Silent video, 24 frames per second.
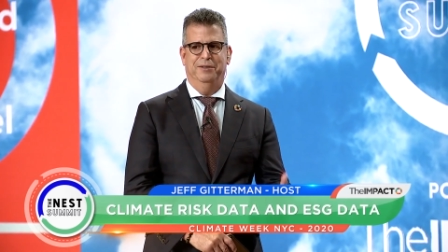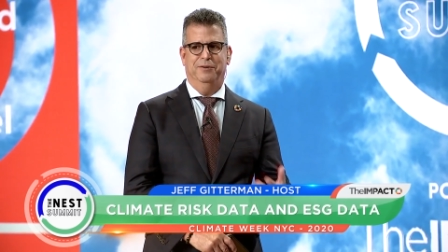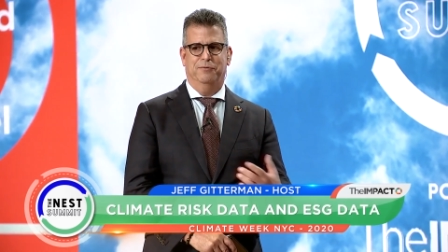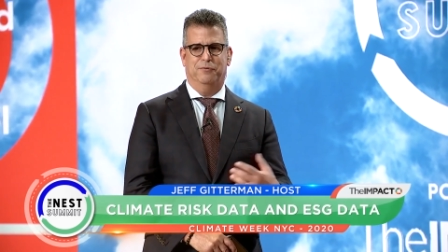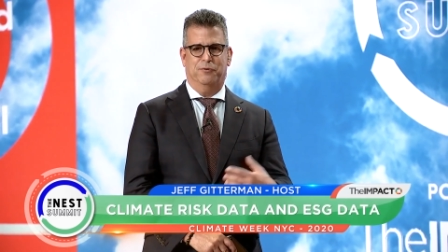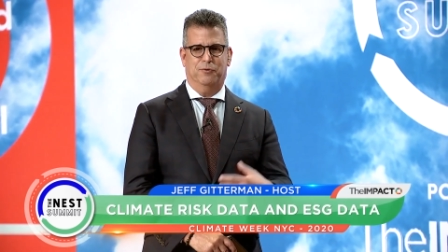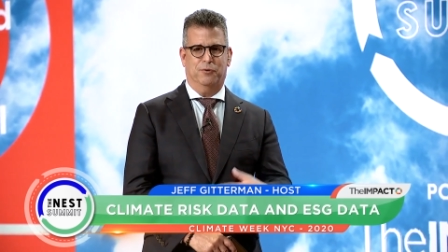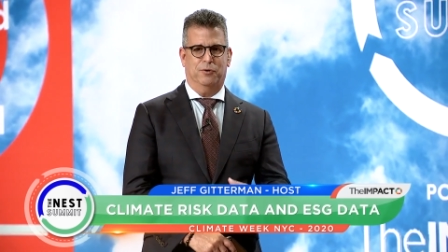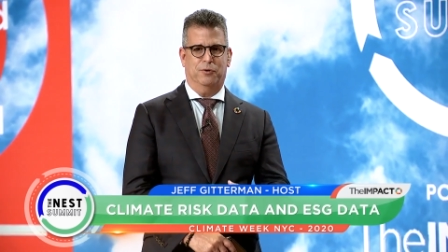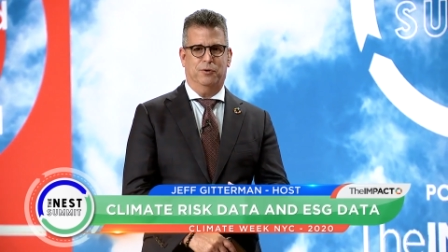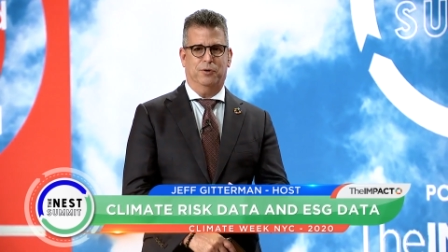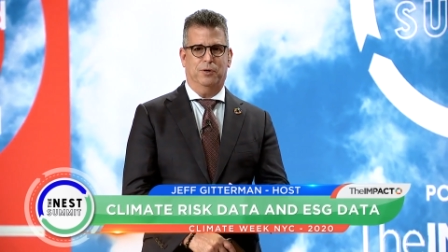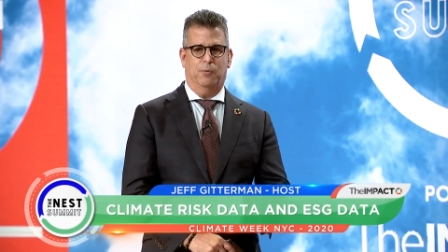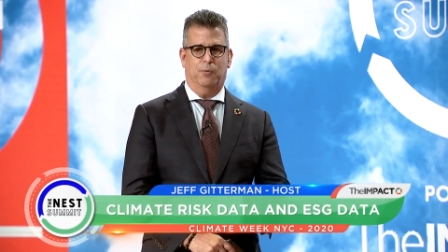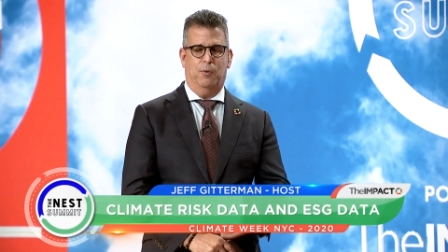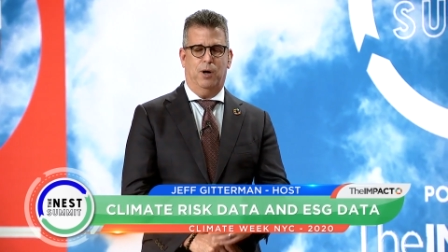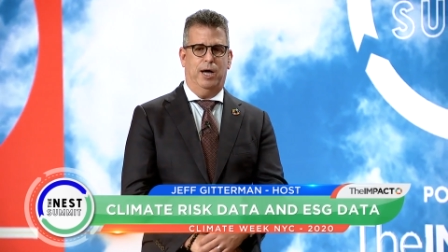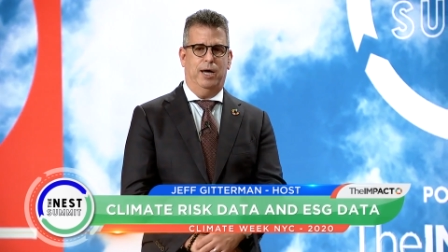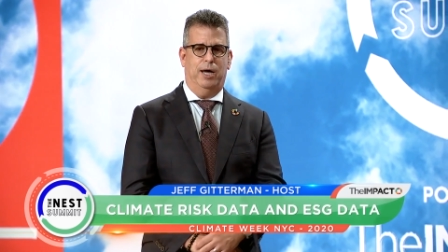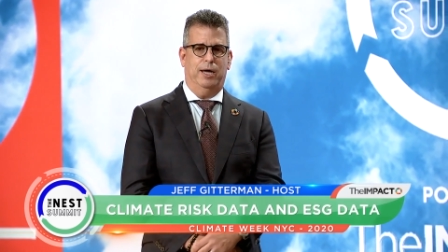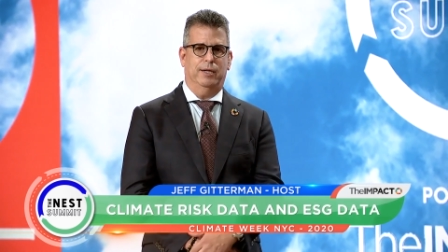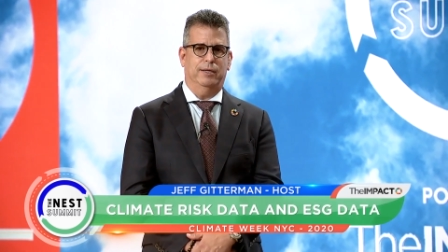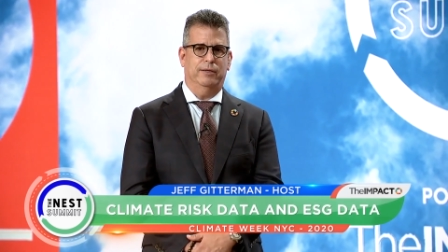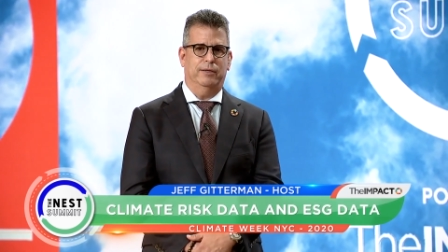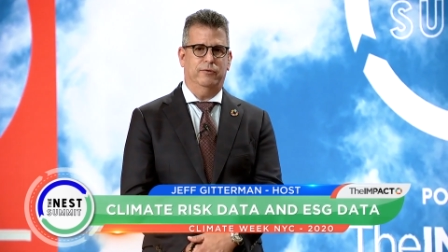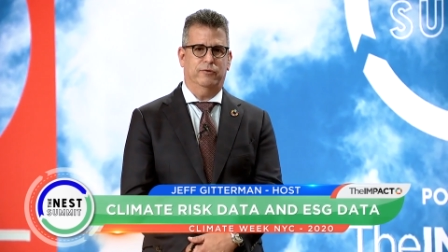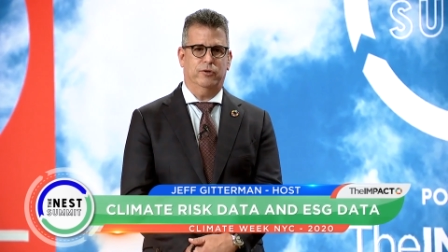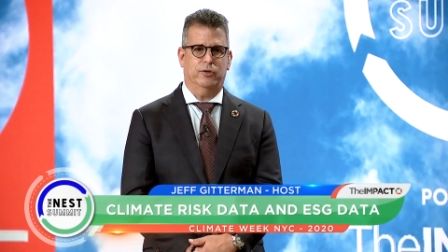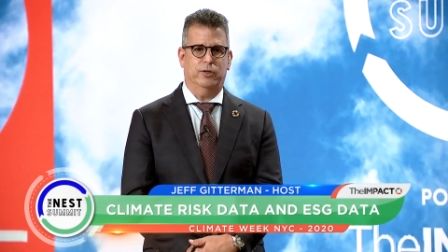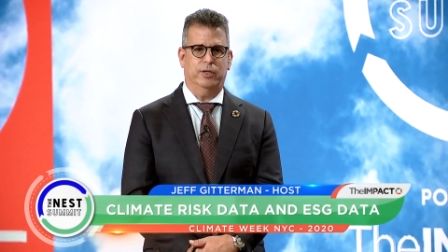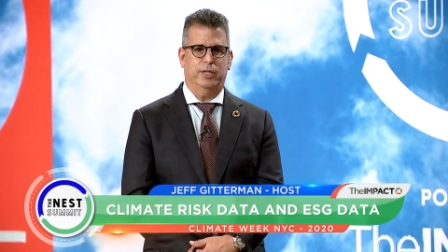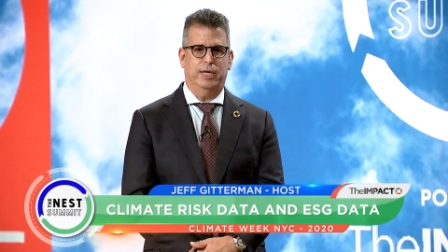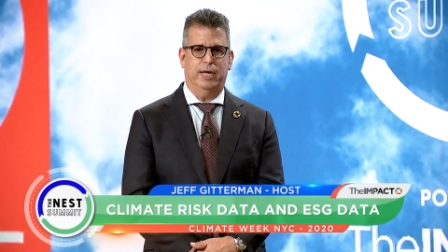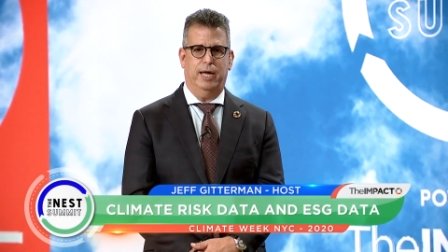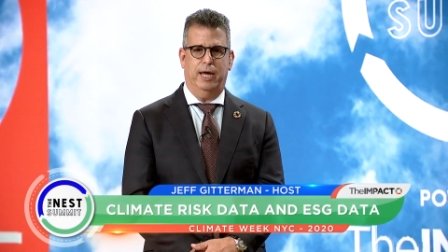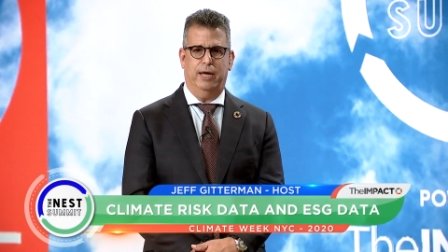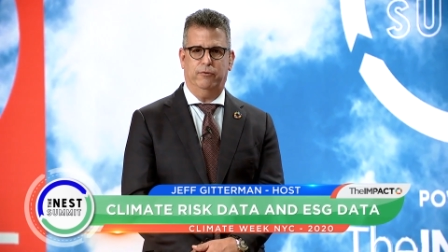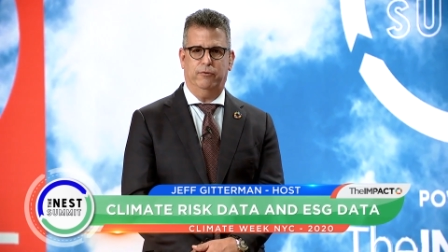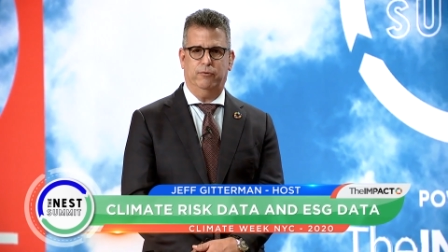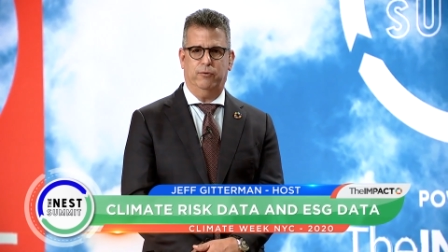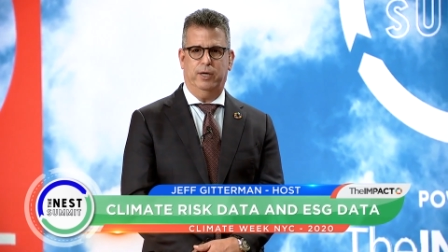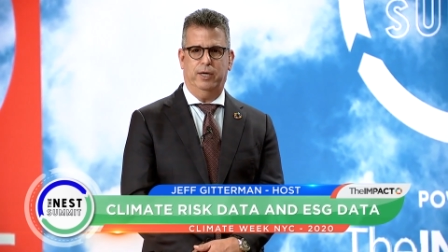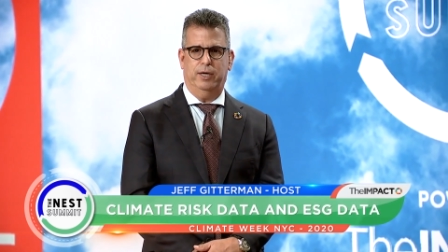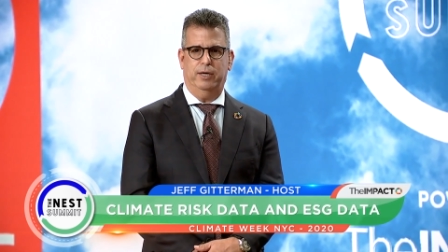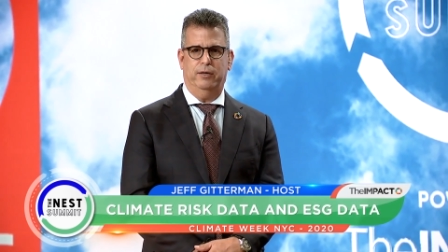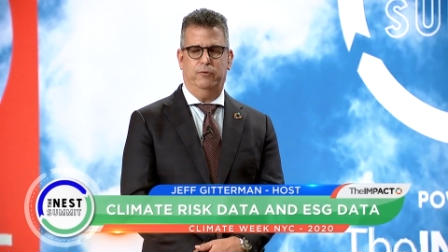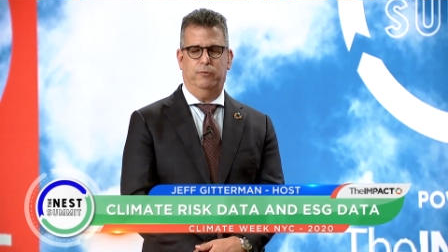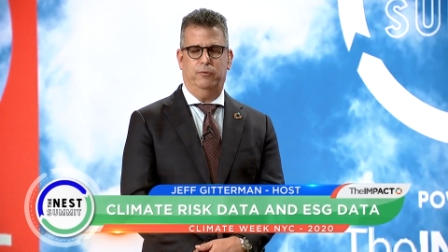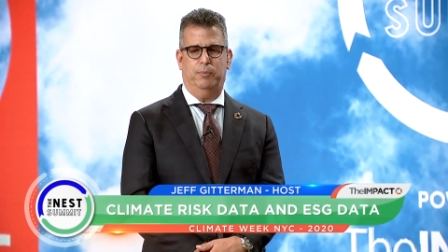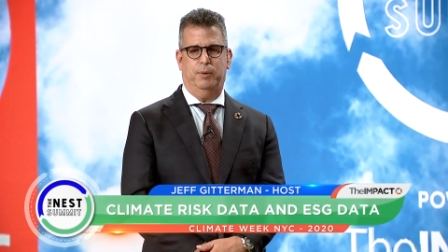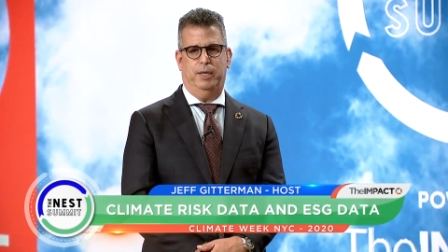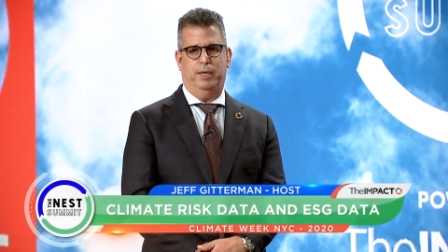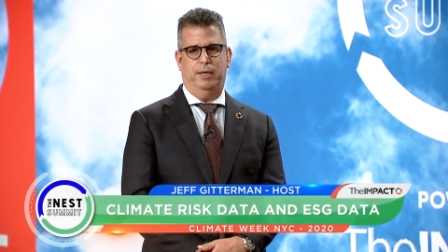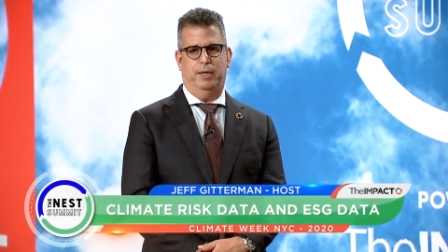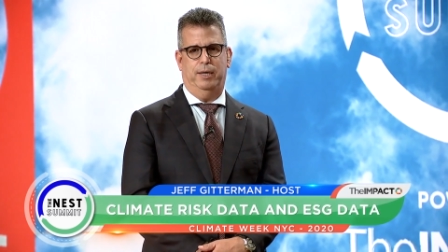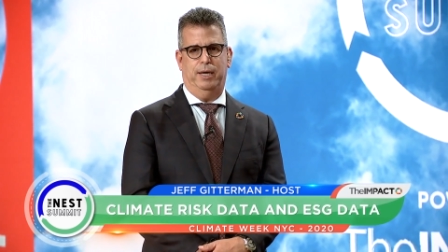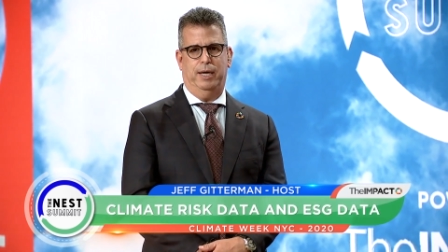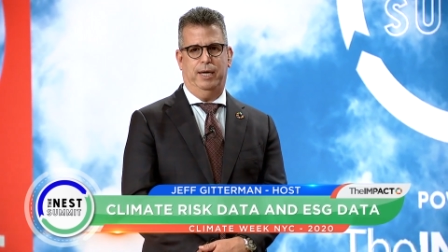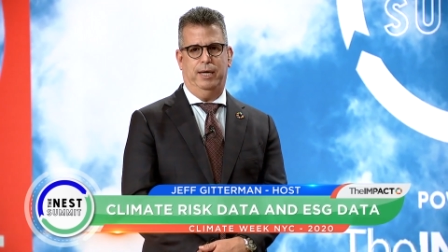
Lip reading: for a while, and certainly S-Ray has been